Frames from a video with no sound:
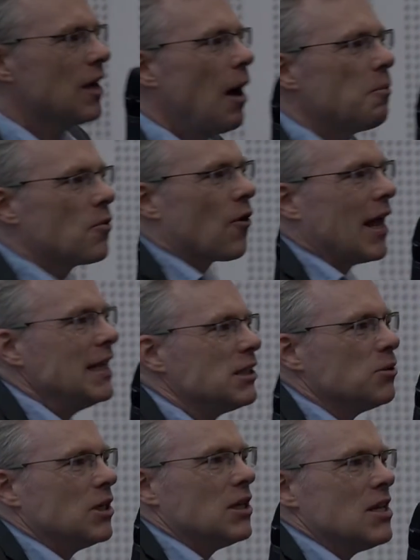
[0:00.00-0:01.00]
upgrade
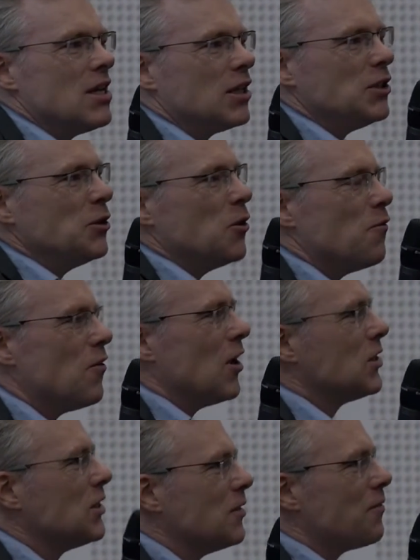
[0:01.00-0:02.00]
to a newer
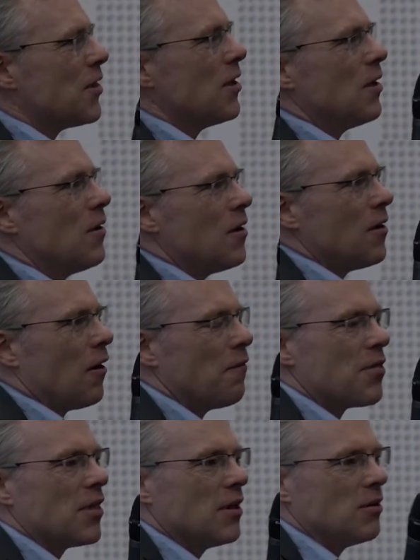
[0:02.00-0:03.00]
version
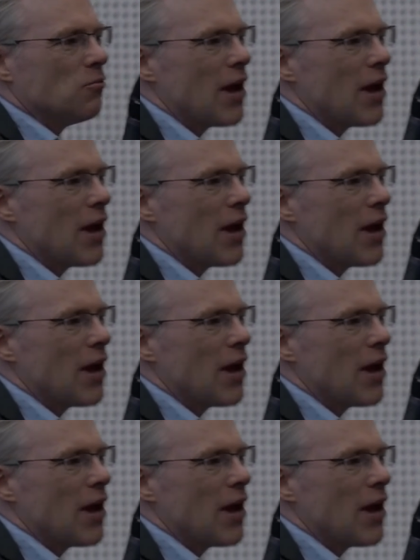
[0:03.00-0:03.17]
of the